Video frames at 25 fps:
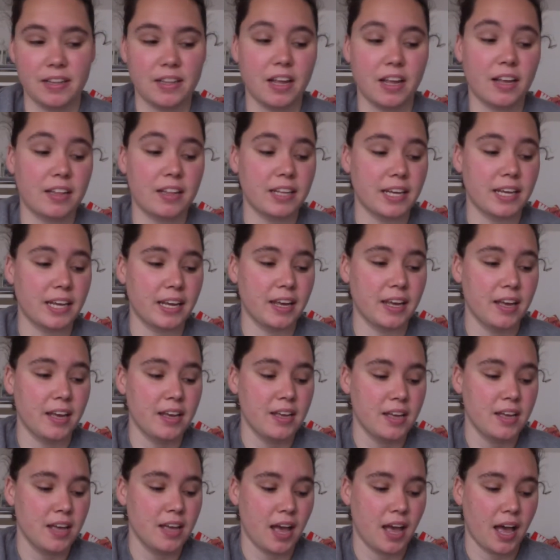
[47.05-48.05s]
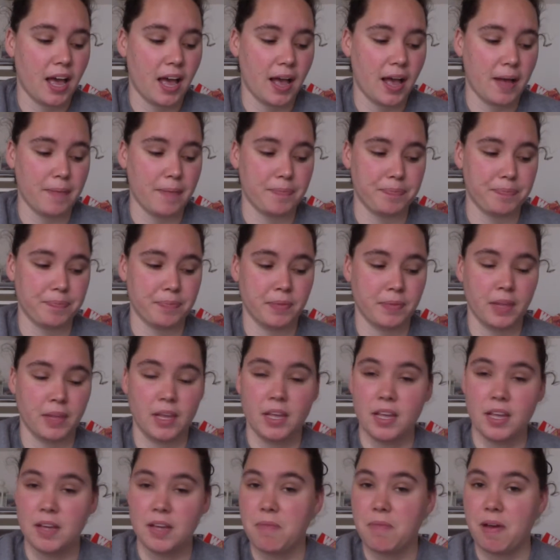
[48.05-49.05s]
Luckily,
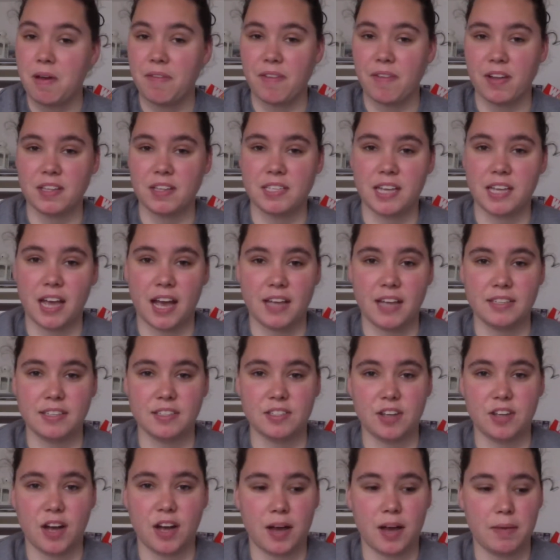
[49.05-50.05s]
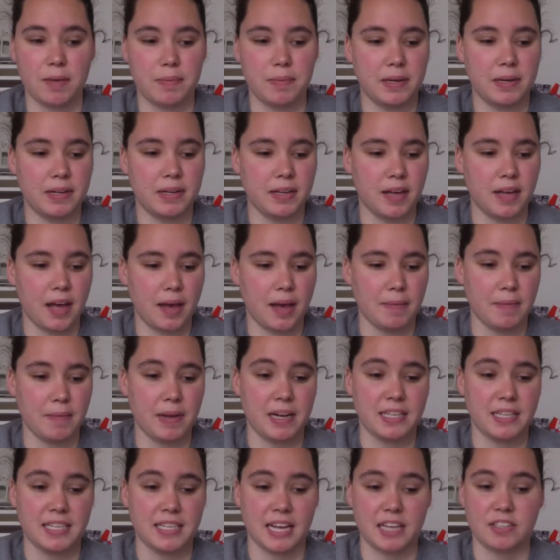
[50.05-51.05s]
my fiance has a job and
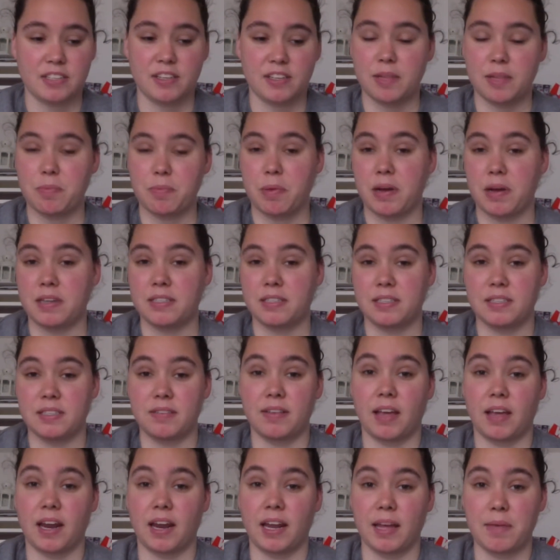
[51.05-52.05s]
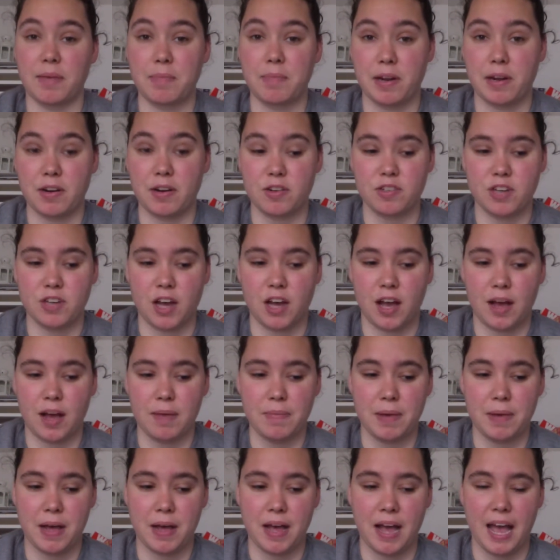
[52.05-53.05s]
is actually in the process of getting a better job.
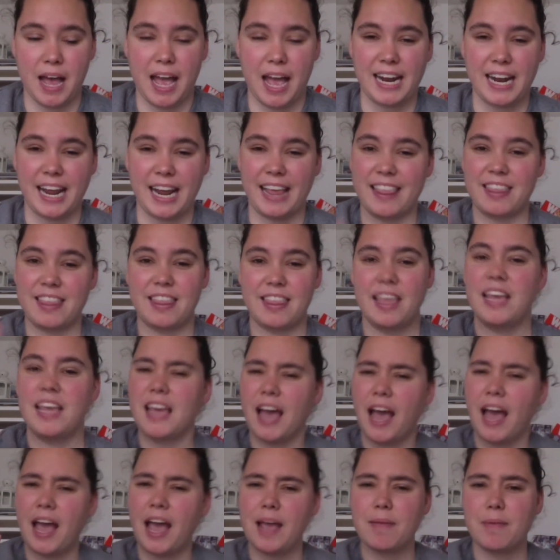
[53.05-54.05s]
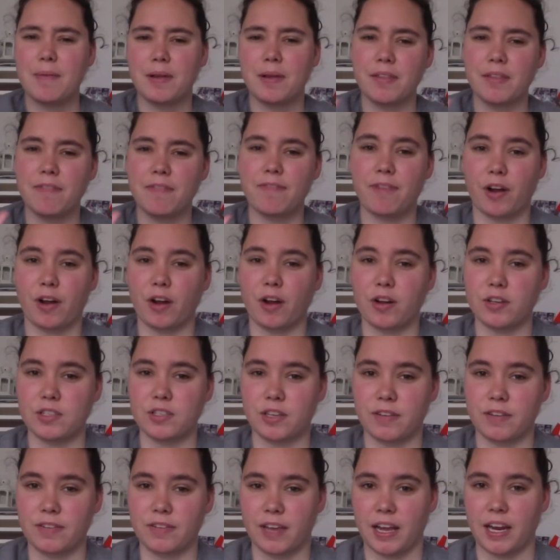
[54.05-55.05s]
And I think I am on the verge
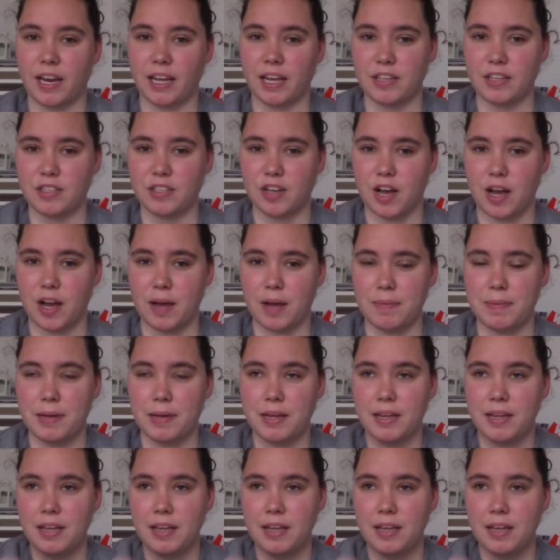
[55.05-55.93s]
of getting a job.